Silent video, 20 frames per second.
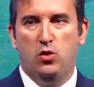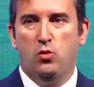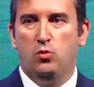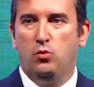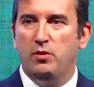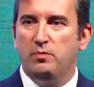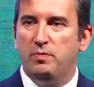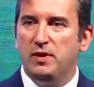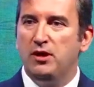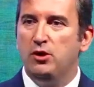
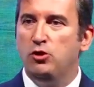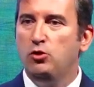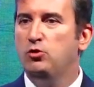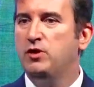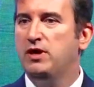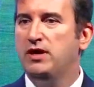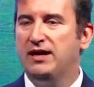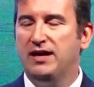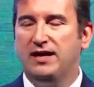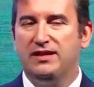We've been
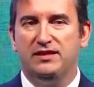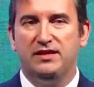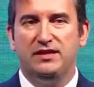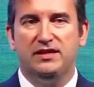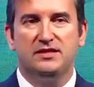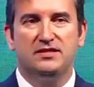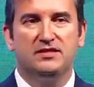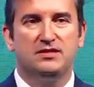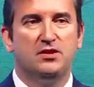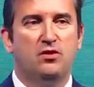looking at
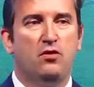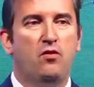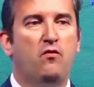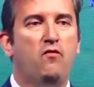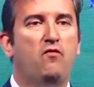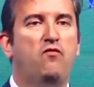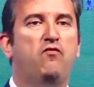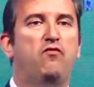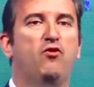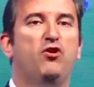this
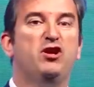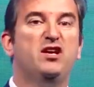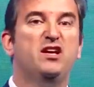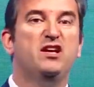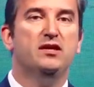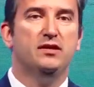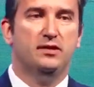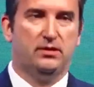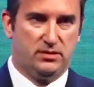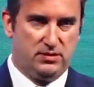for
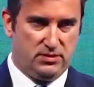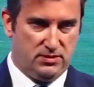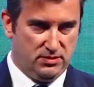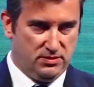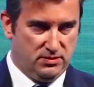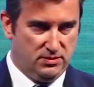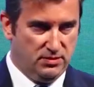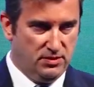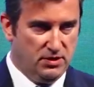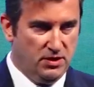years.
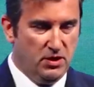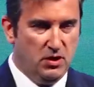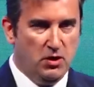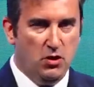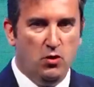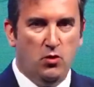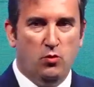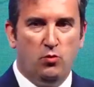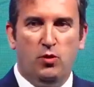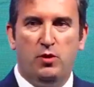
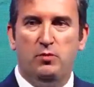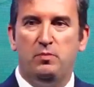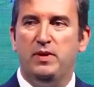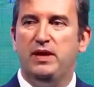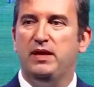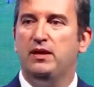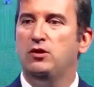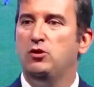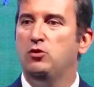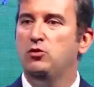We've
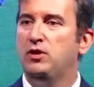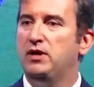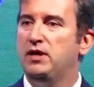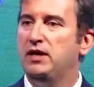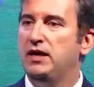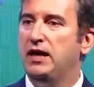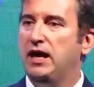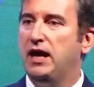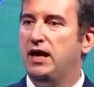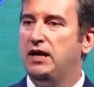been
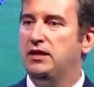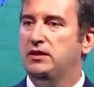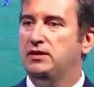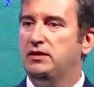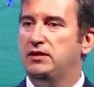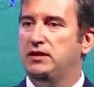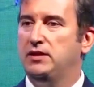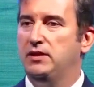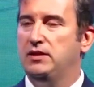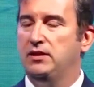looking
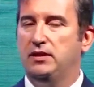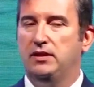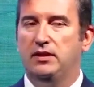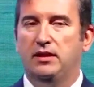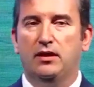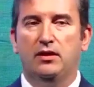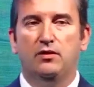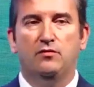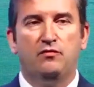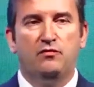at
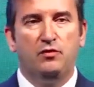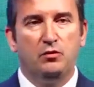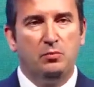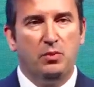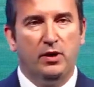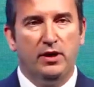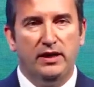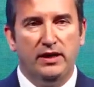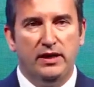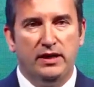
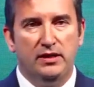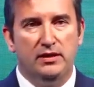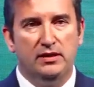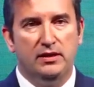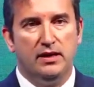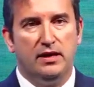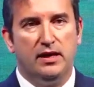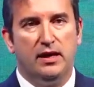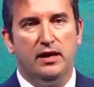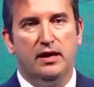football in
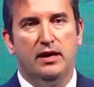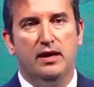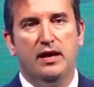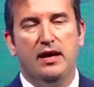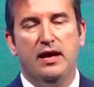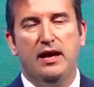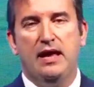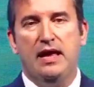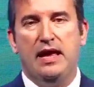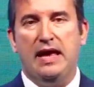India
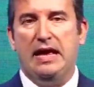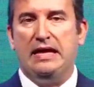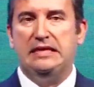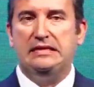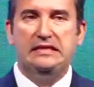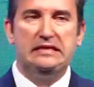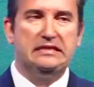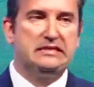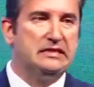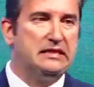and
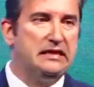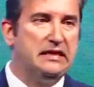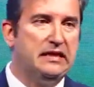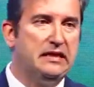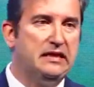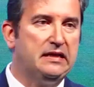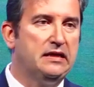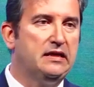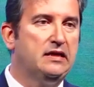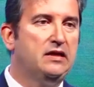this
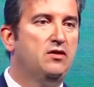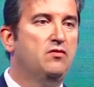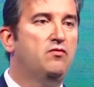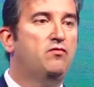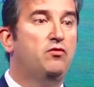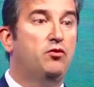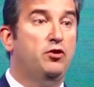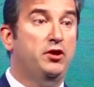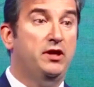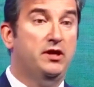league
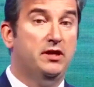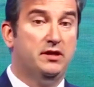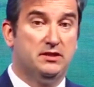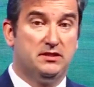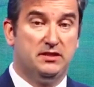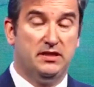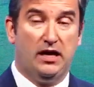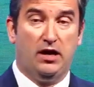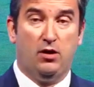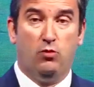for
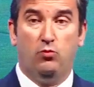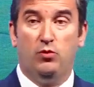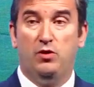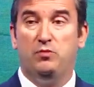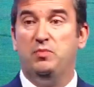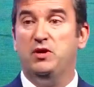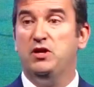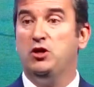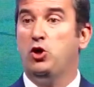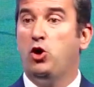years now. We've
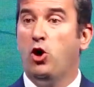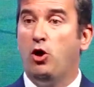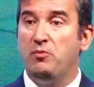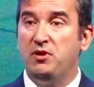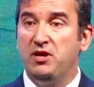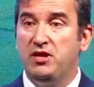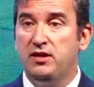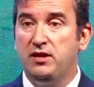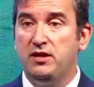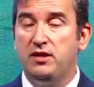been
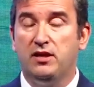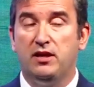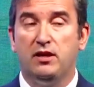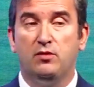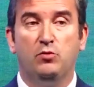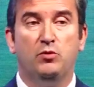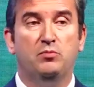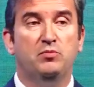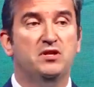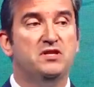coming here,
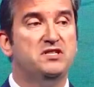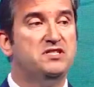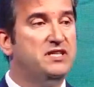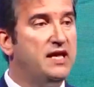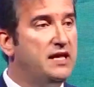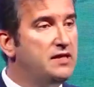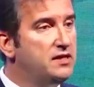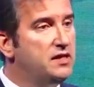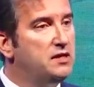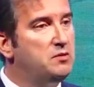we've been
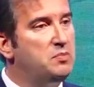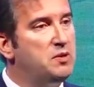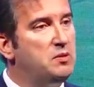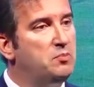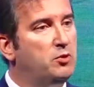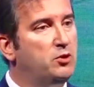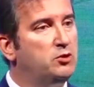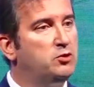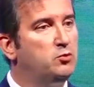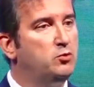sending
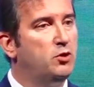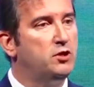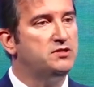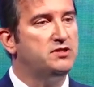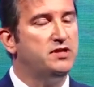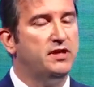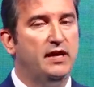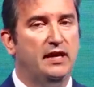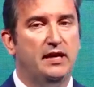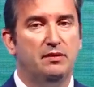people to watch
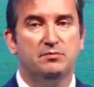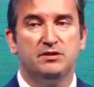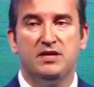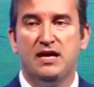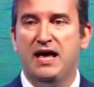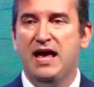the game.